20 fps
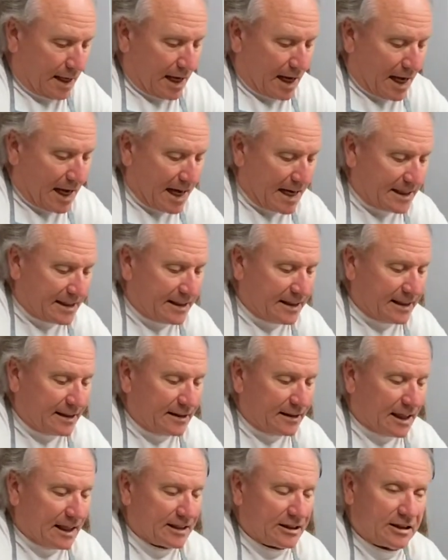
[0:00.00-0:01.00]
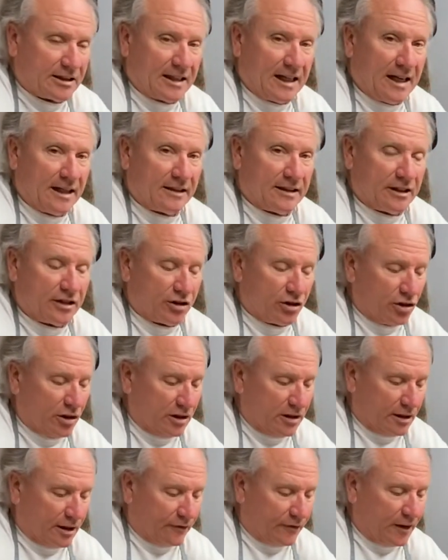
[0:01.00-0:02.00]
I did not sand this good
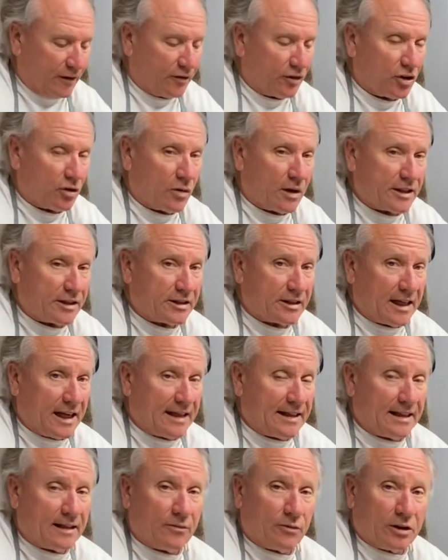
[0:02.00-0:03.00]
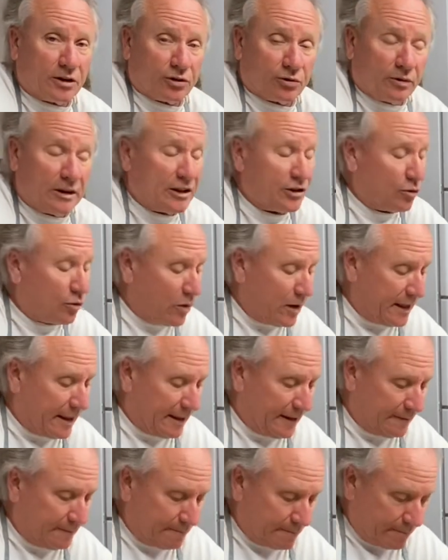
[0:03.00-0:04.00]
enough, even though I sanded it with 320.